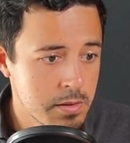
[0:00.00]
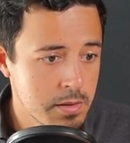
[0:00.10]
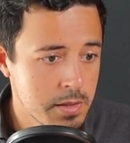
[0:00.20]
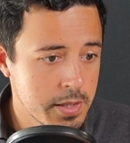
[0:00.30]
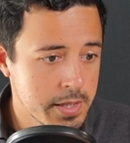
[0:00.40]

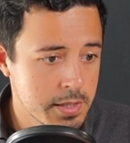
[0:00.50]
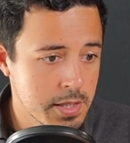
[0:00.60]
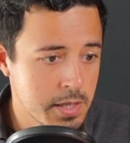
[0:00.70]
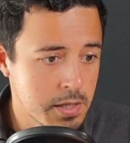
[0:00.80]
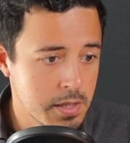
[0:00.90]
Yeah,
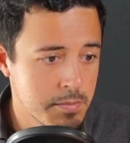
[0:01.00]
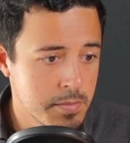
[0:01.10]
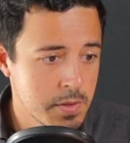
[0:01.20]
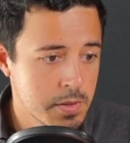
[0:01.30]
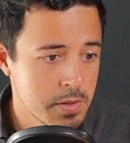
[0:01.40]
exactly.
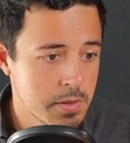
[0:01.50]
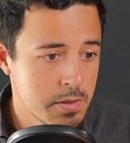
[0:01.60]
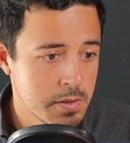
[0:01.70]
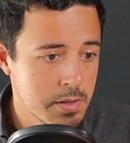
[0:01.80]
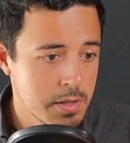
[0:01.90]

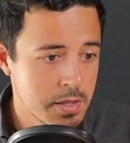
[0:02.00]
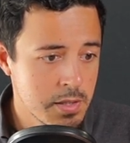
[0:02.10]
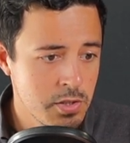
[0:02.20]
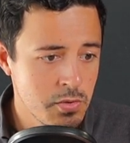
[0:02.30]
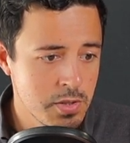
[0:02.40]
And it's
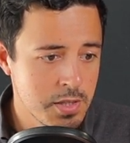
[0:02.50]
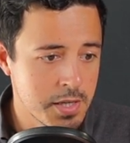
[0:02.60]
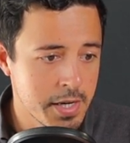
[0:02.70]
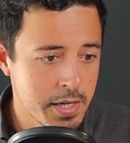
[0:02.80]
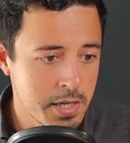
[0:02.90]
using
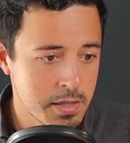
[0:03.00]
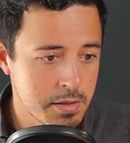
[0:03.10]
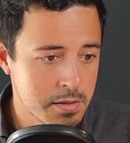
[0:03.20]
get it.